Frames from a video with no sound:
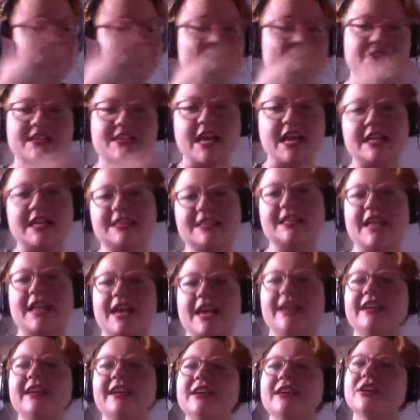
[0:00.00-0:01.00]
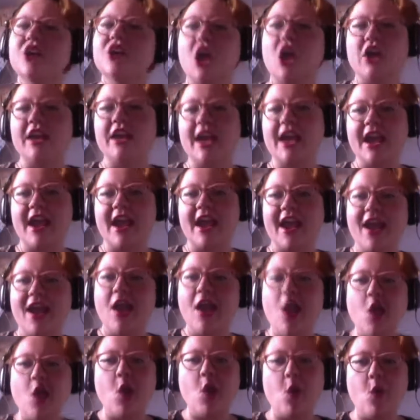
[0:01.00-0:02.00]
It's not to like. Okay.
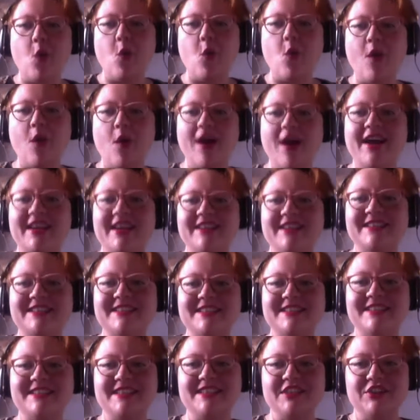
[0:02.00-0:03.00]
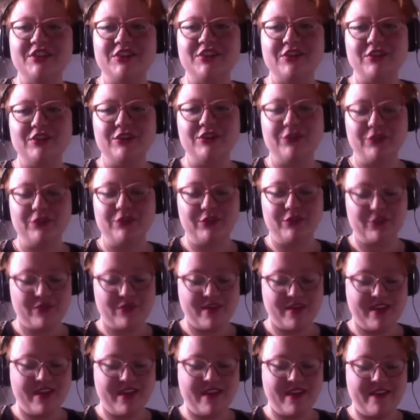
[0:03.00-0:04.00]
1, 2,
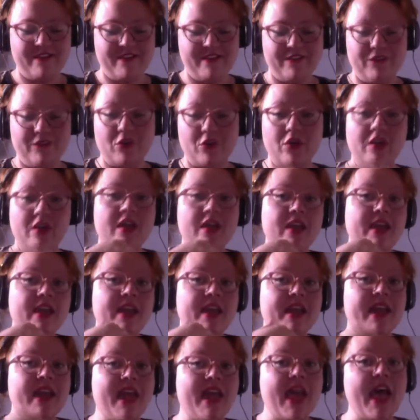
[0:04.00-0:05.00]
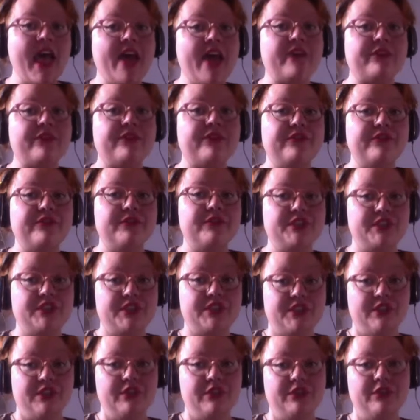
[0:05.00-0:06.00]
3, 4. F.
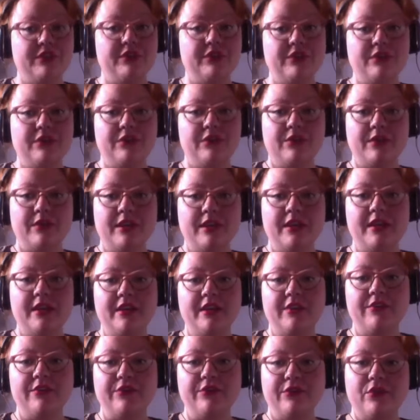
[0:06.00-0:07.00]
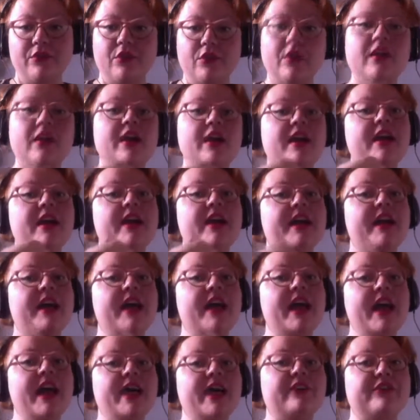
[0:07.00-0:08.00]
2, 3, 4.
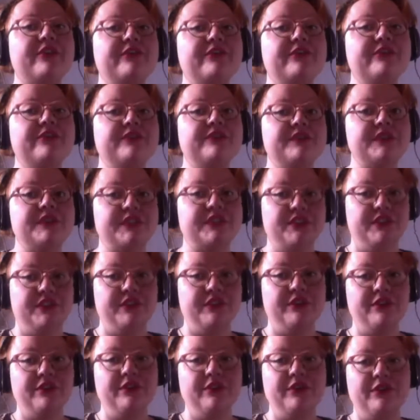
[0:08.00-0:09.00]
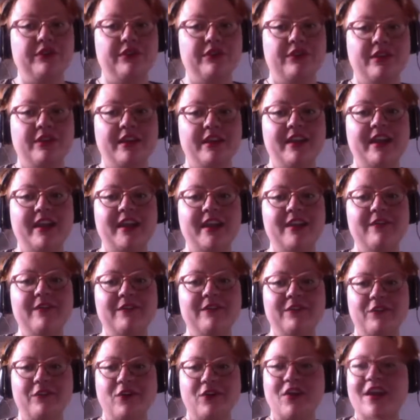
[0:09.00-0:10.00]
F. 2, 3,
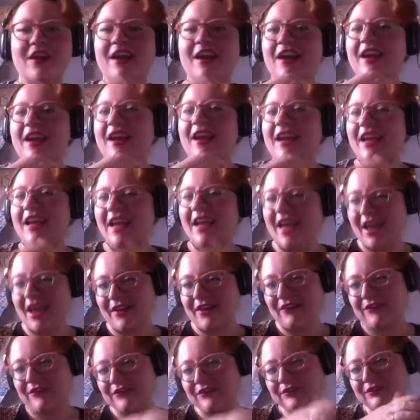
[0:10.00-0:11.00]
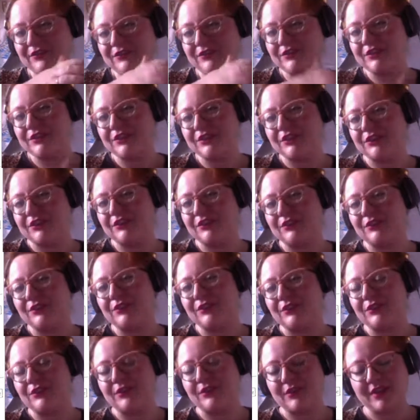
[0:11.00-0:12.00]
4. F. 2,
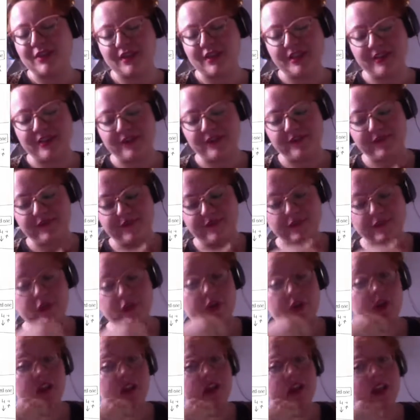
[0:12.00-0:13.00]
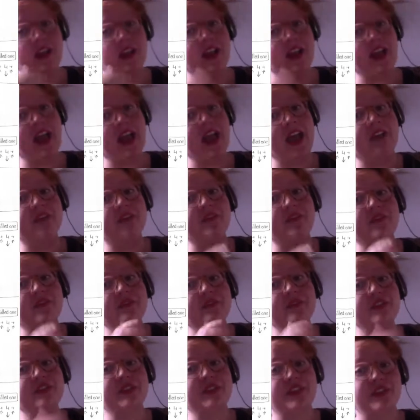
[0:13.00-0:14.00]
3, 4.
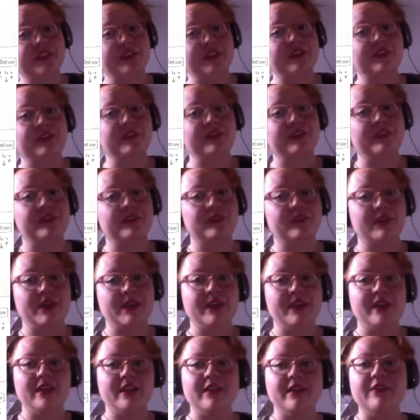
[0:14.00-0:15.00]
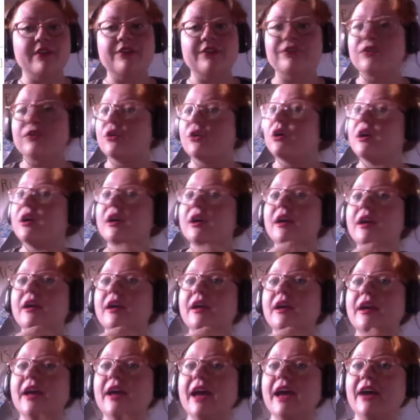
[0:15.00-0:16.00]
F. 2, 3, 4.
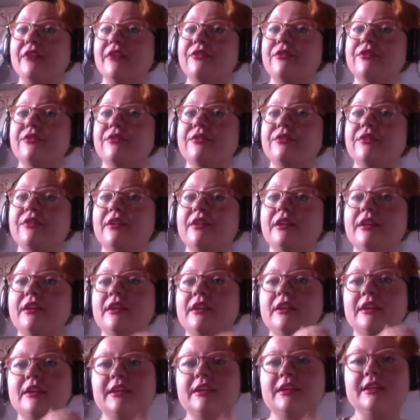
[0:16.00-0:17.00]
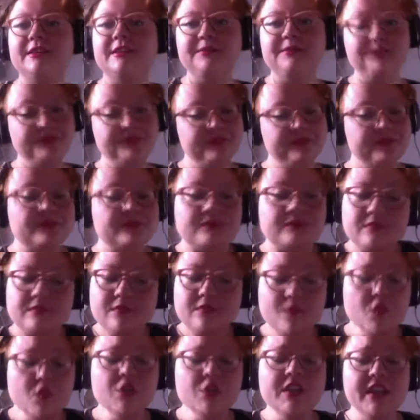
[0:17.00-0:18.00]
F.
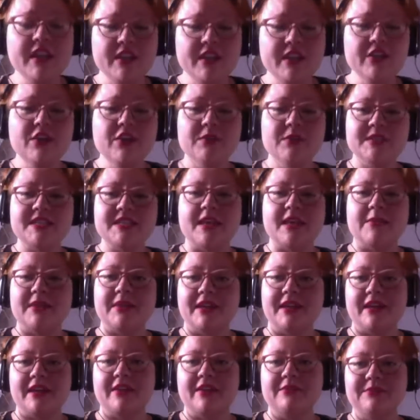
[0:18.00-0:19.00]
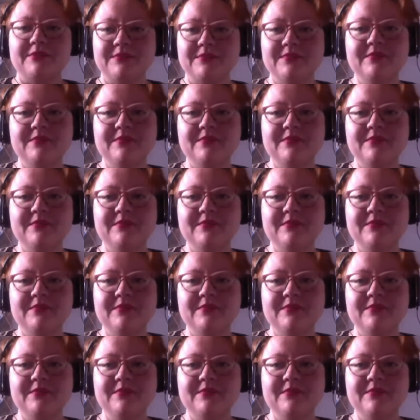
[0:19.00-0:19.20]
Okay, you know what's coming now.